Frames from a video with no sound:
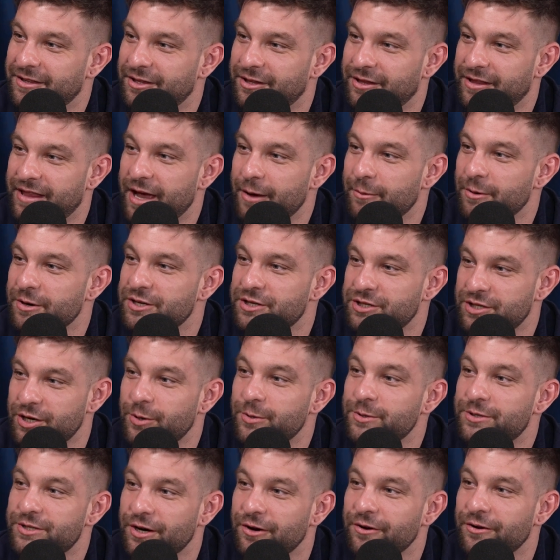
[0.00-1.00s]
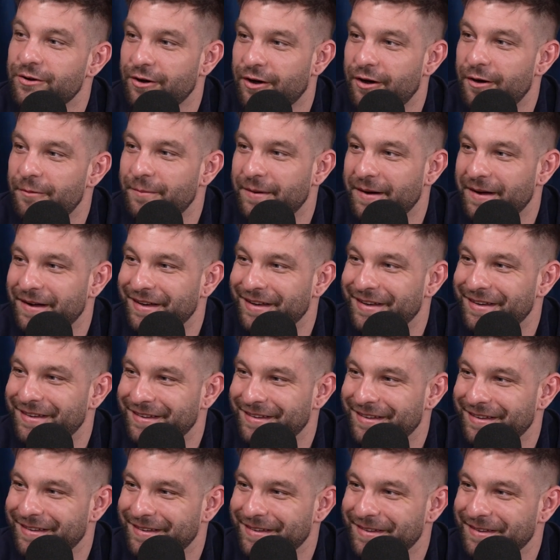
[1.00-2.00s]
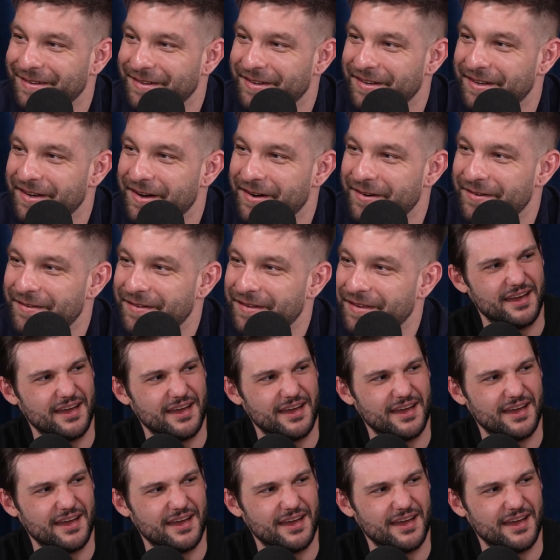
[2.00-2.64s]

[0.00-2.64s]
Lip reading: they were so turned on by it, you know?